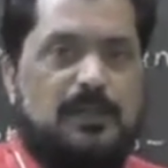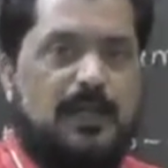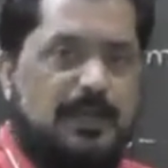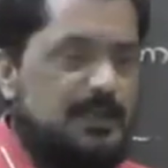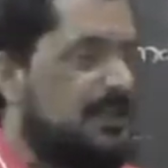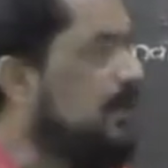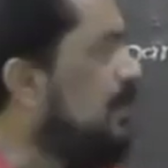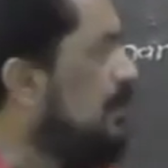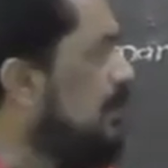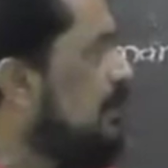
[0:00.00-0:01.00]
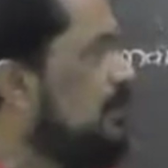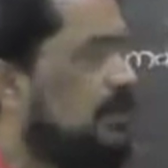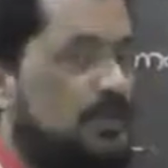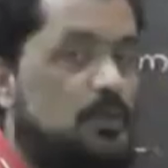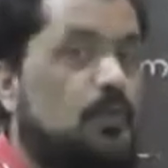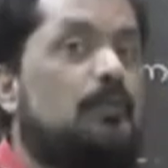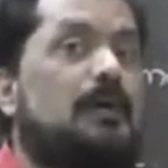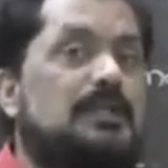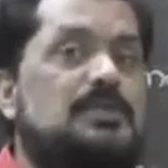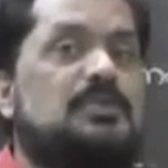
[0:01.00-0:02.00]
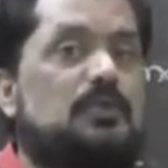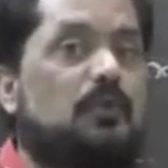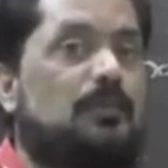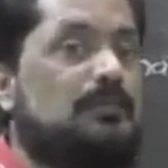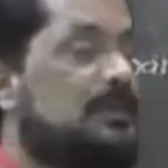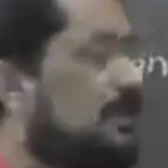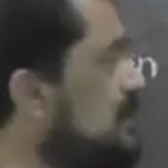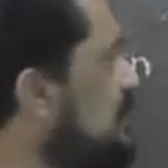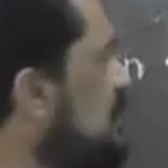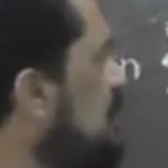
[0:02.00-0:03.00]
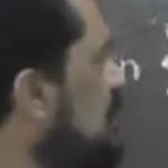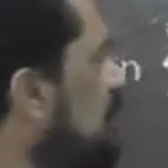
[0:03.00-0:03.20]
And here the human genome consists